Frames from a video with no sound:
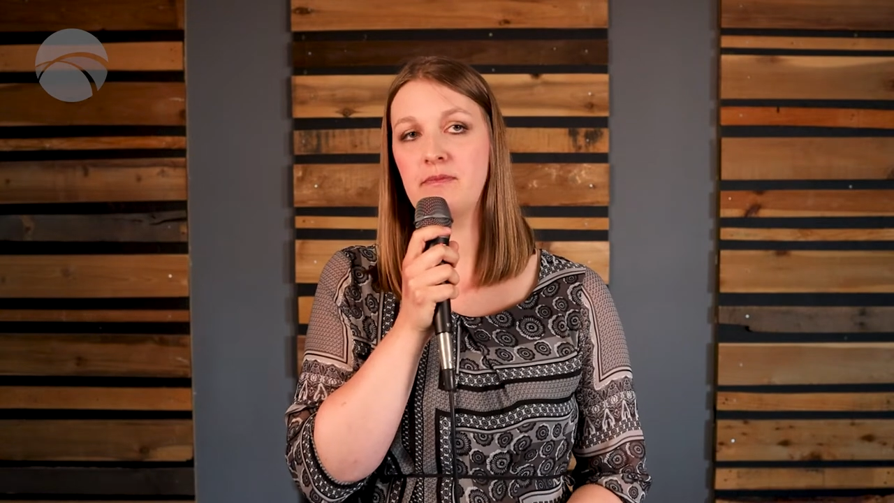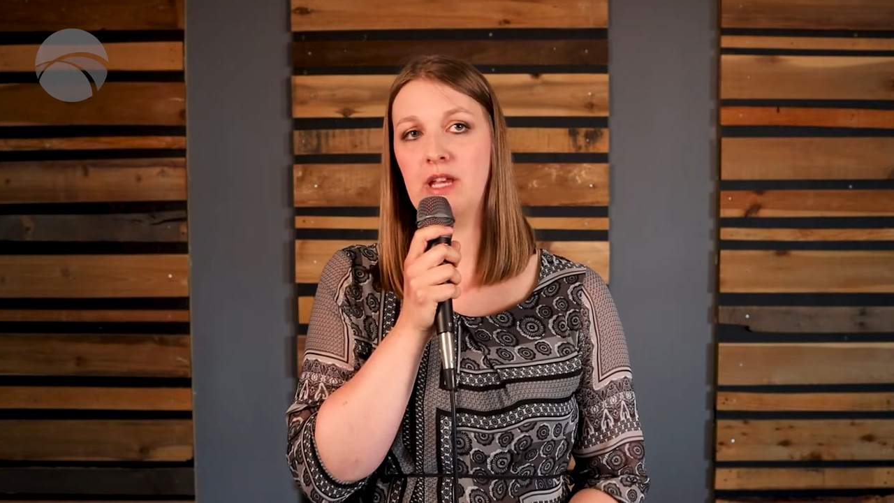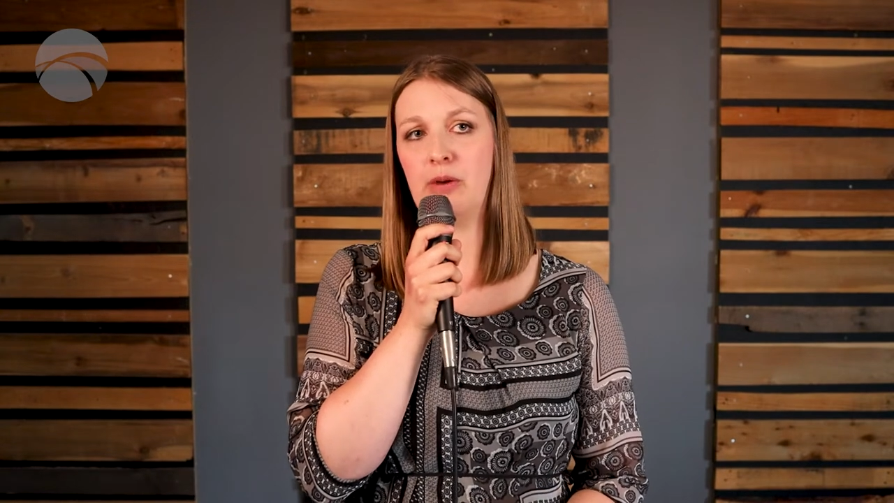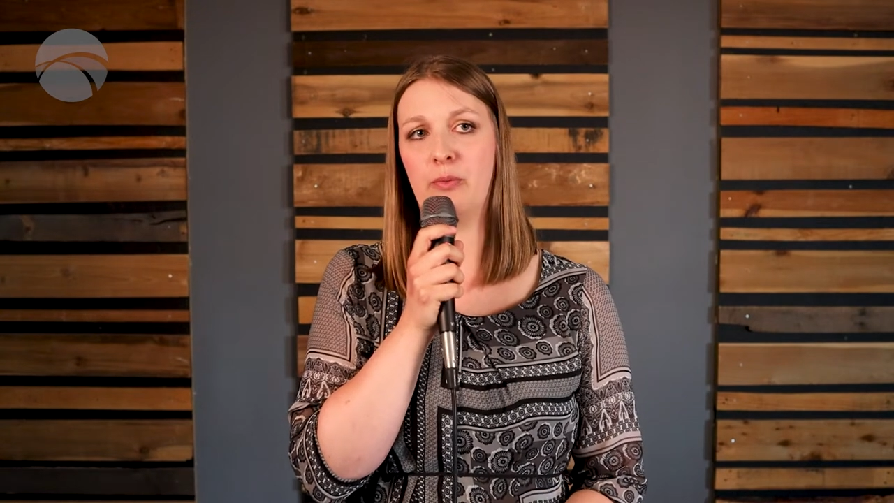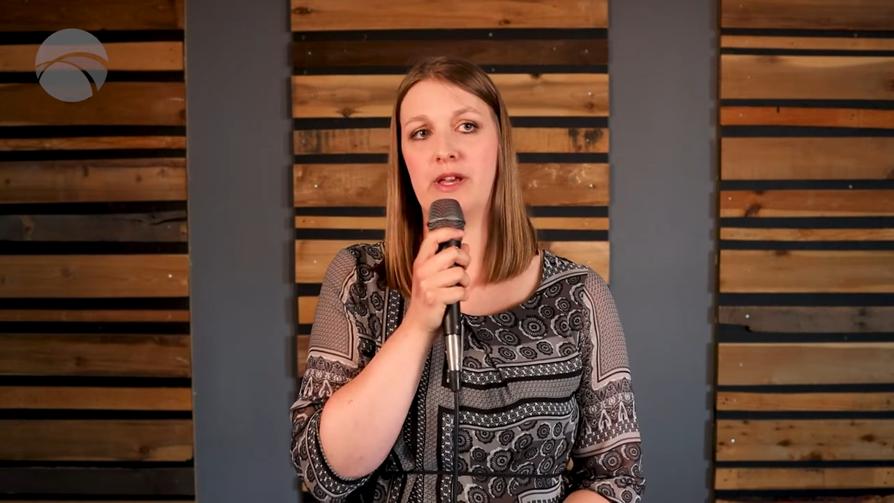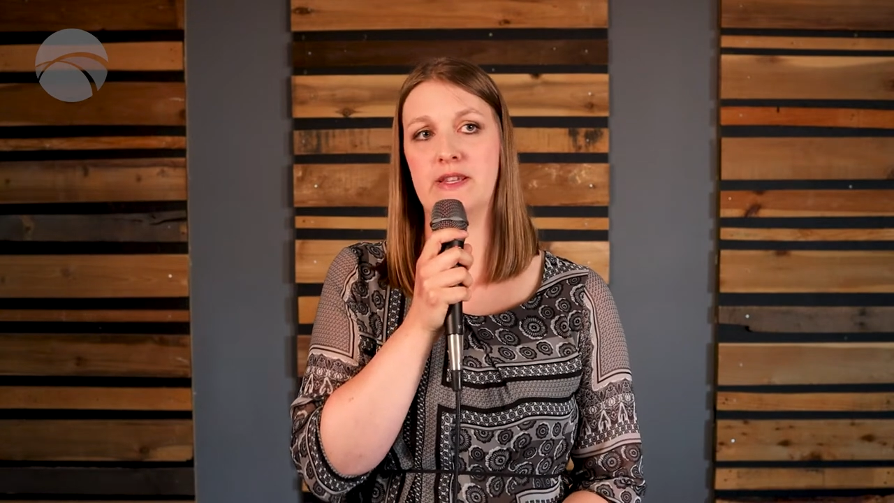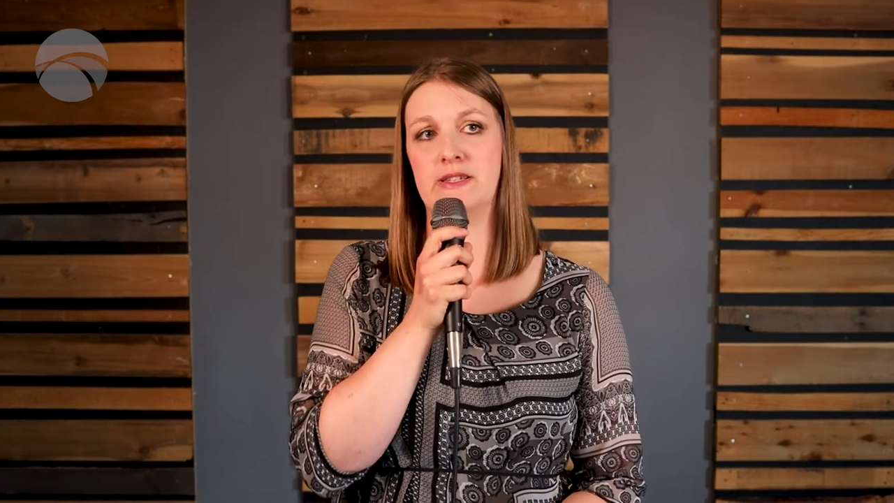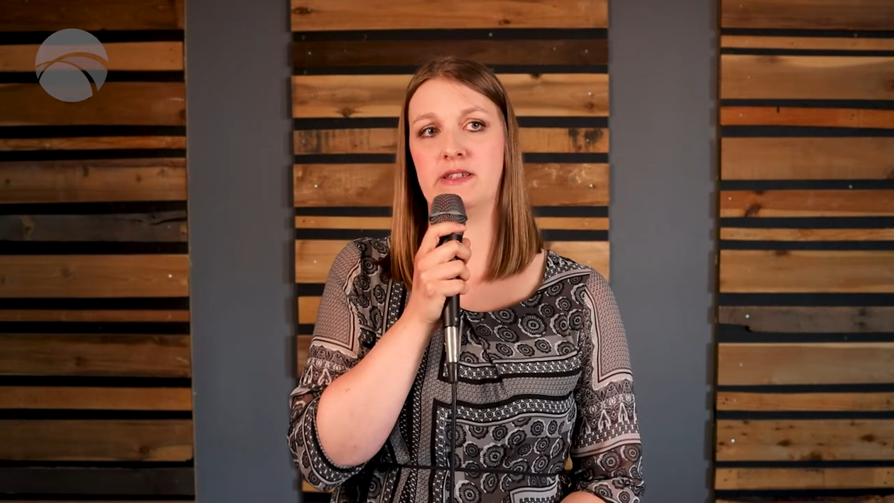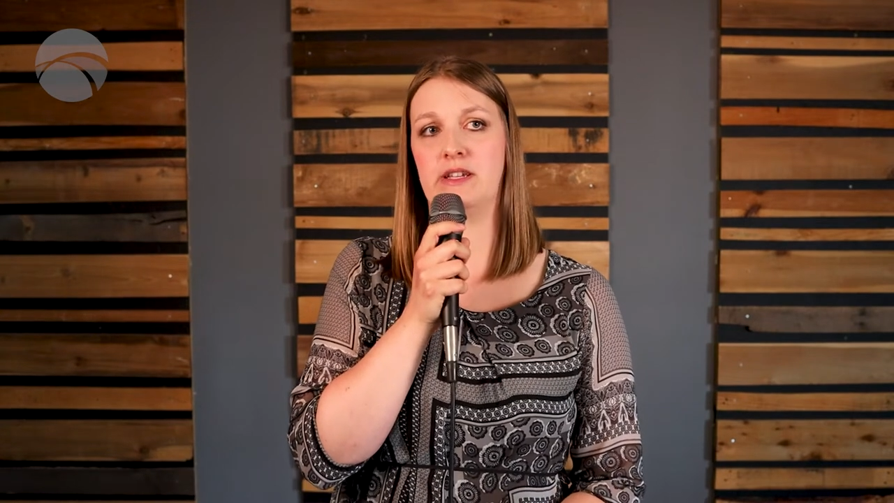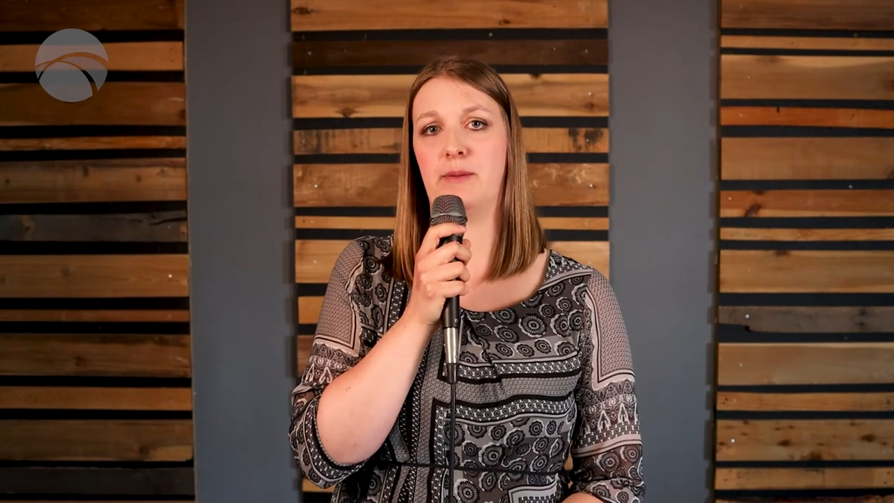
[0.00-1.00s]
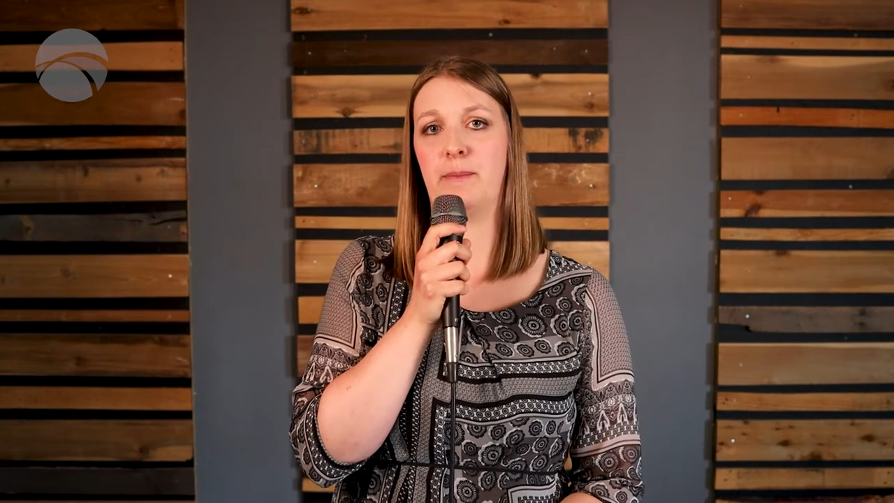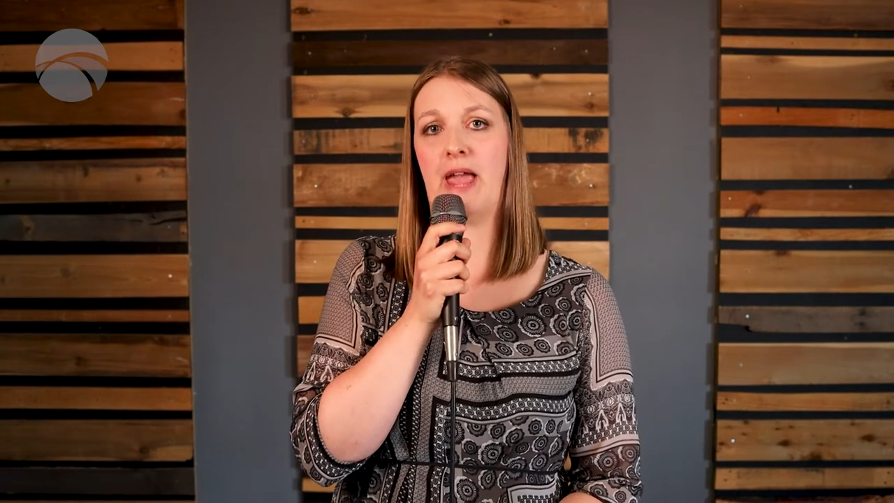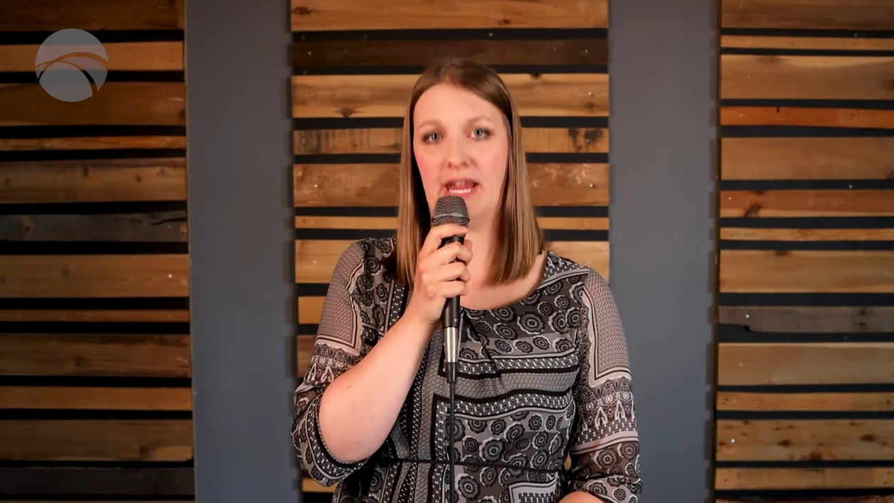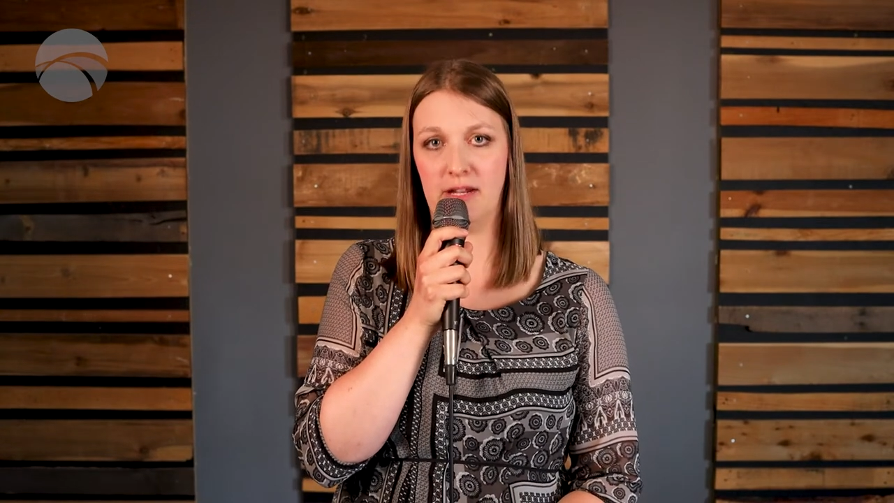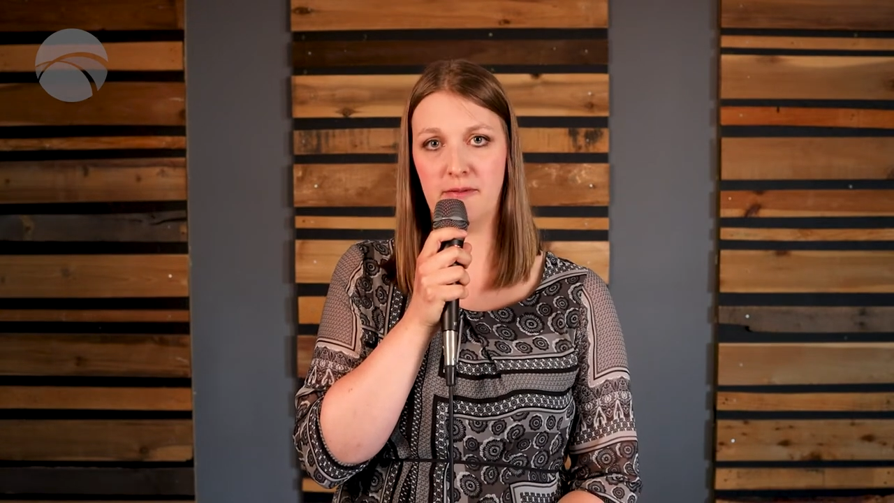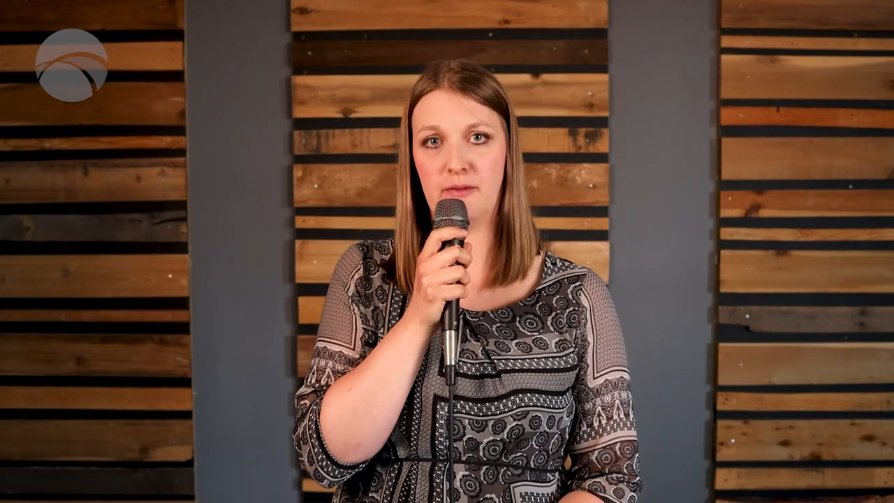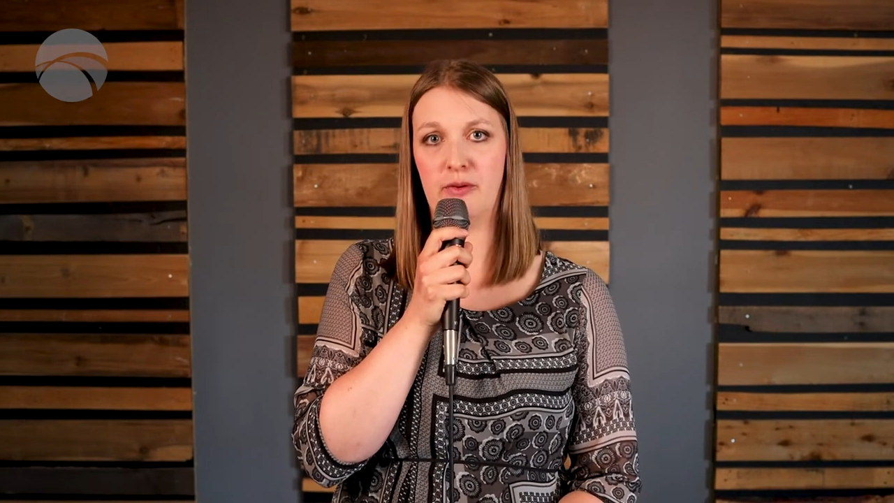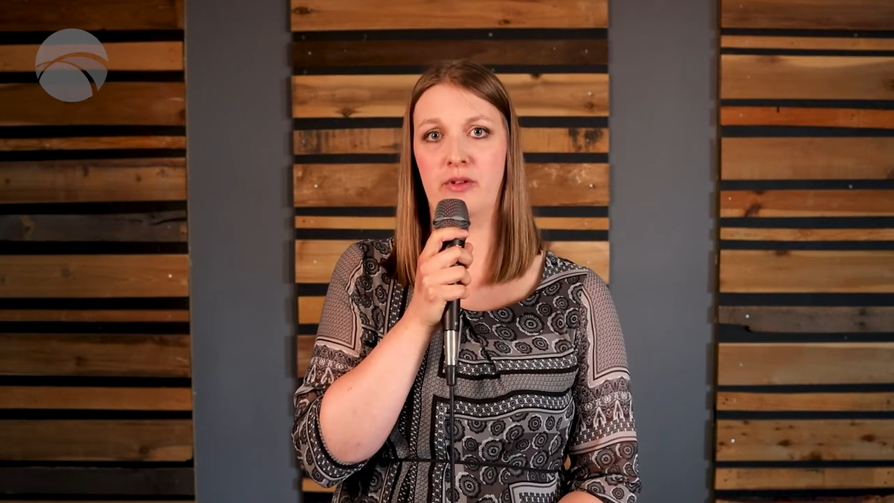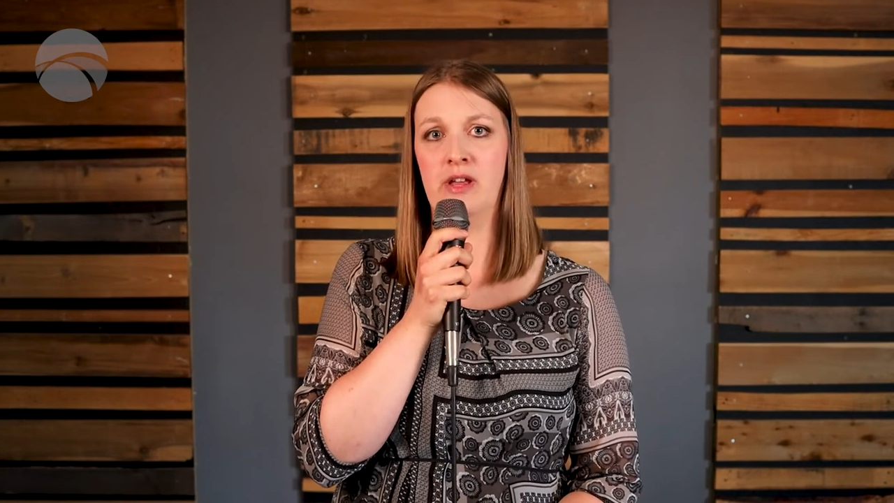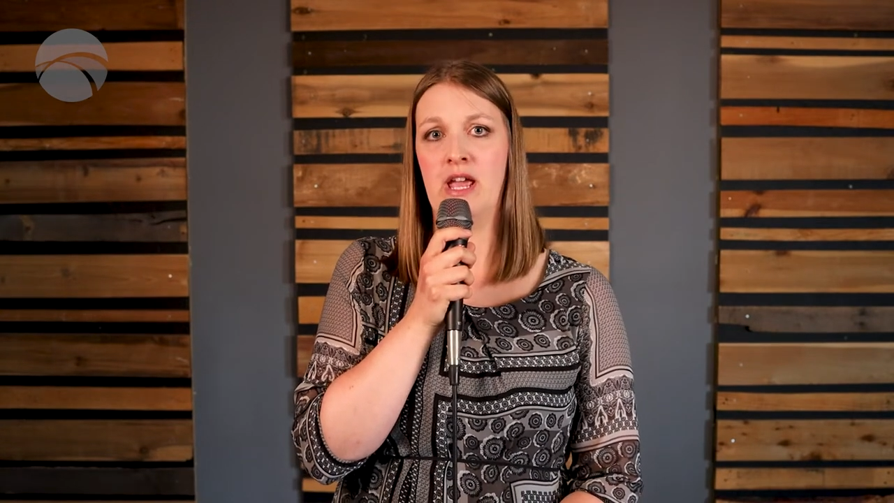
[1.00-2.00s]
It was
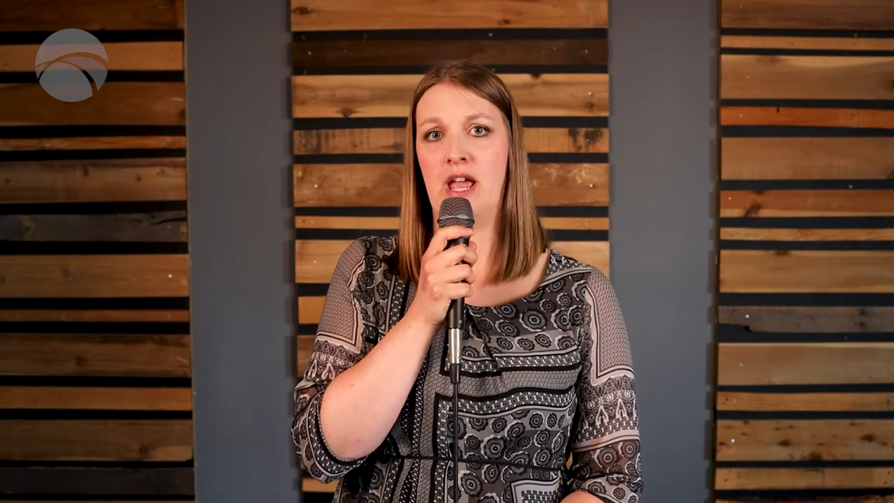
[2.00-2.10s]
painful.